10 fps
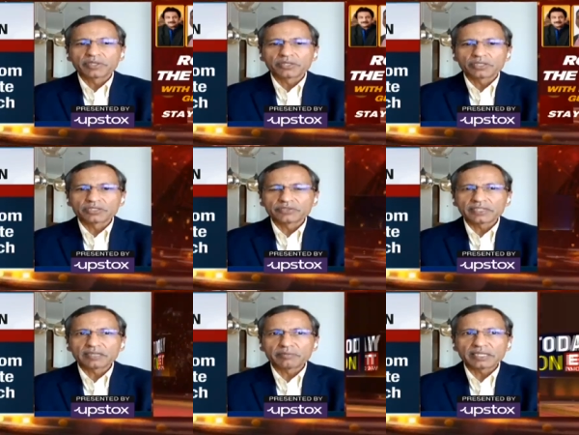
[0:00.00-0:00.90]
because
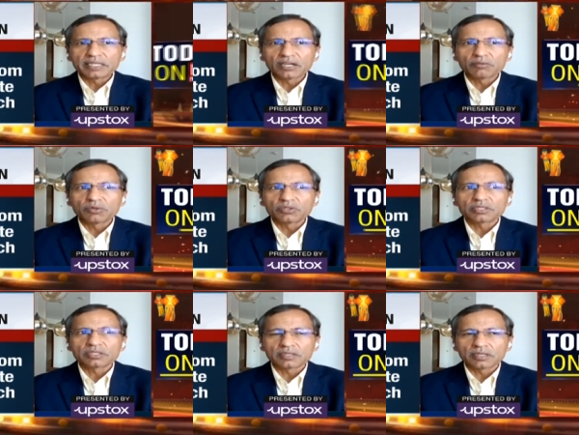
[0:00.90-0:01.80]
we can bring now
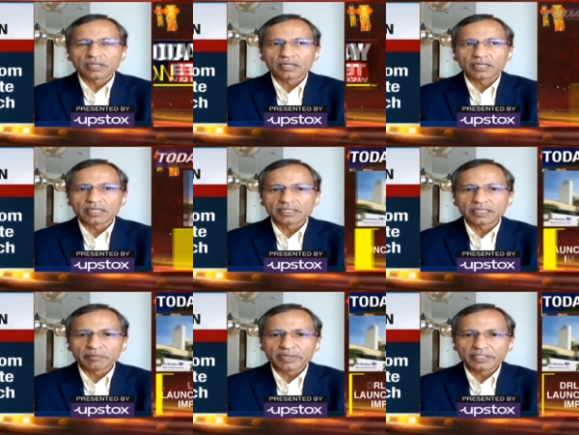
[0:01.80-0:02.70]
both
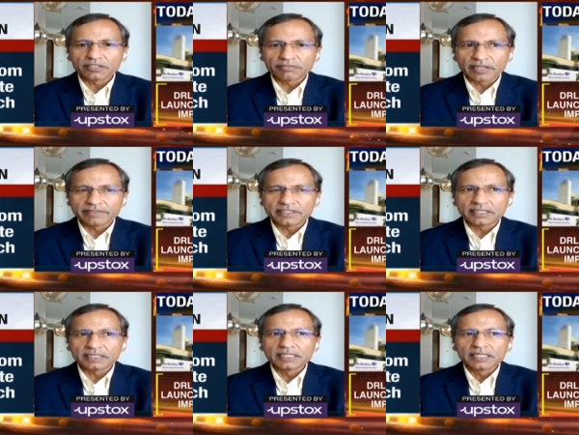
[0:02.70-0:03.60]
ability of
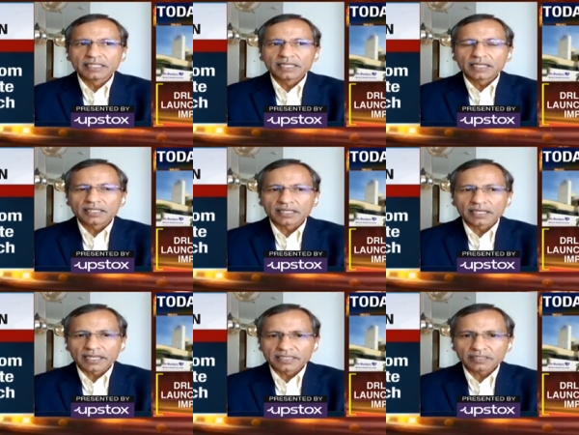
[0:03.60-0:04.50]
5G,
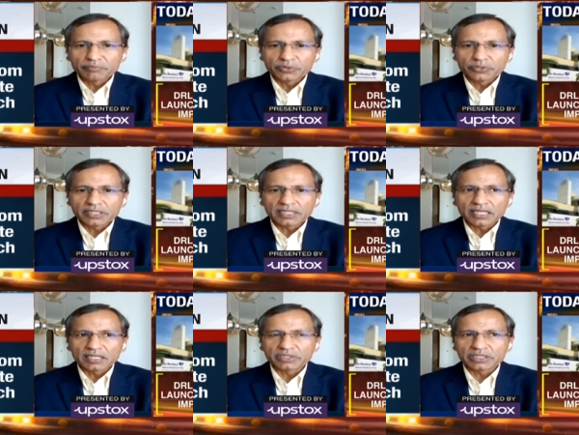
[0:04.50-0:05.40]
the edge
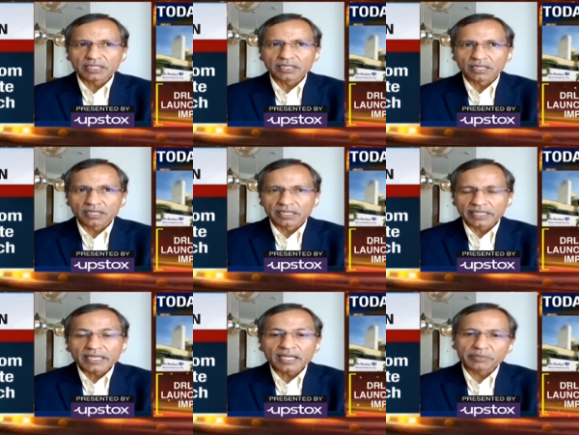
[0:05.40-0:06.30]
computing and
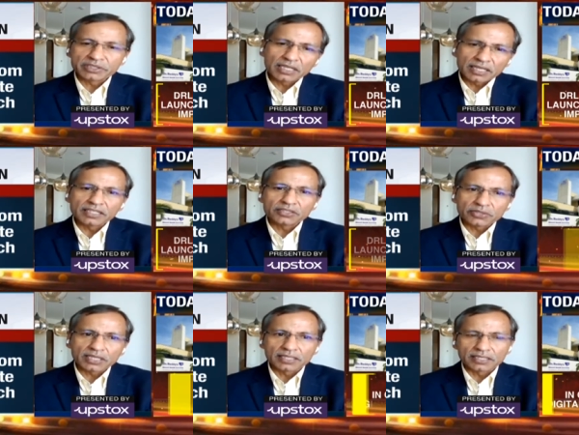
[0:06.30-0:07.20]
AI and machine learning
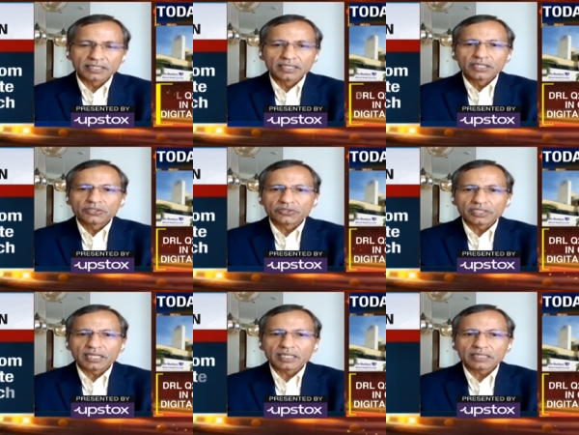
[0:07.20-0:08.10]
together
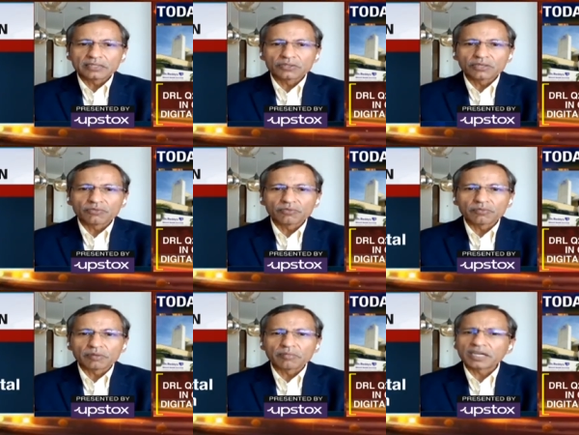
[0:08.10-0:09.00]
to really do a
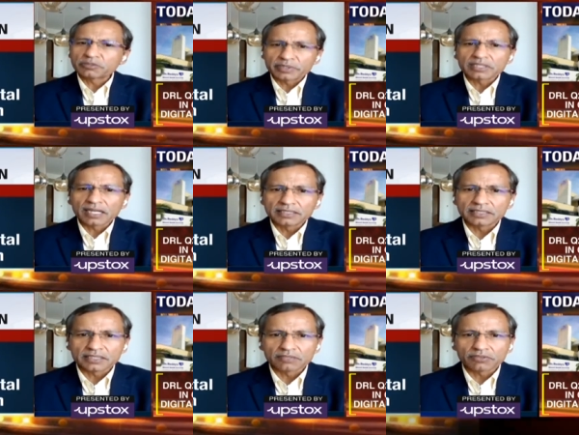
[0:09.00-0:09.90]
mass
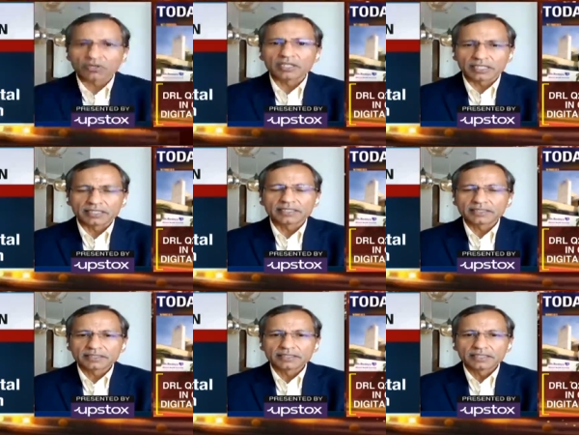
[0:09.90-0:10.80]
personalization for content.
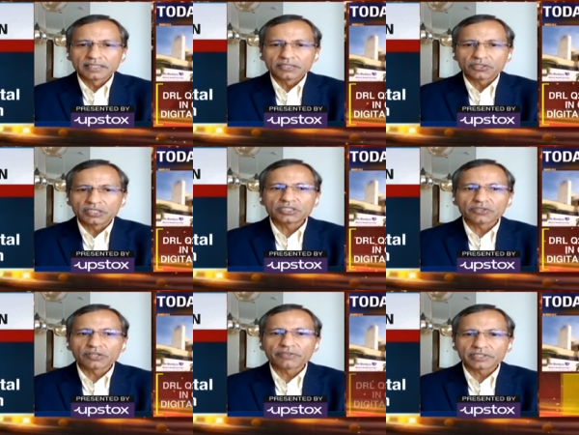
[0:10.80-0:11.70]
So
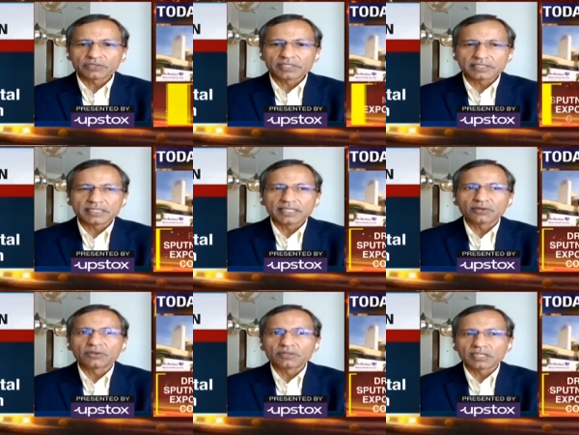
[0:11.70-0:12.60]
each one of us will see
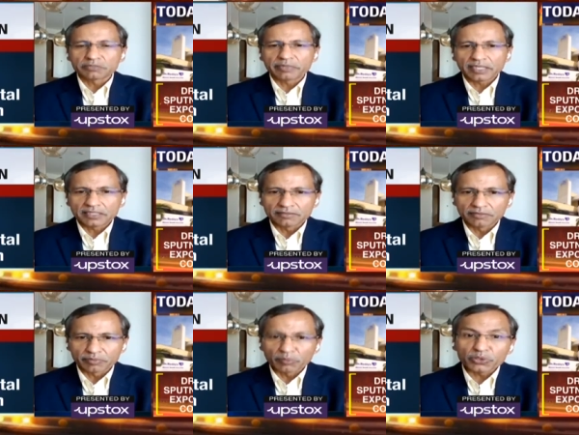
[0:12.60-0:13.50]
their own
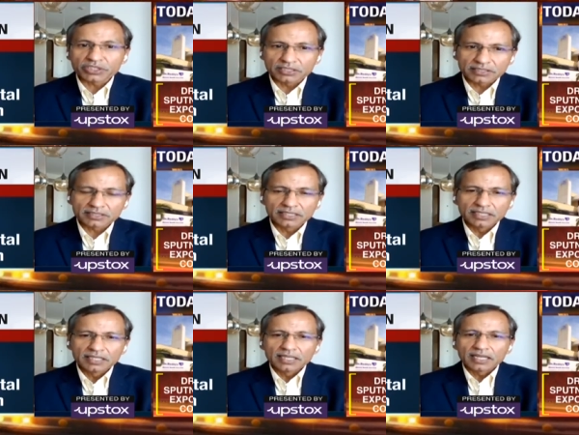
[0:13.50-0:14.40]
respective promotions
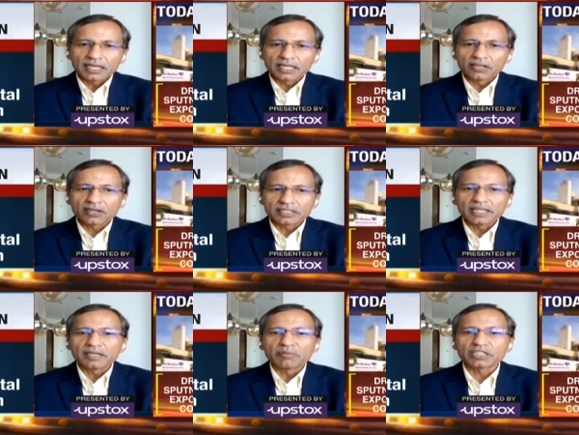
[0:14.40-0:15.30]
and not really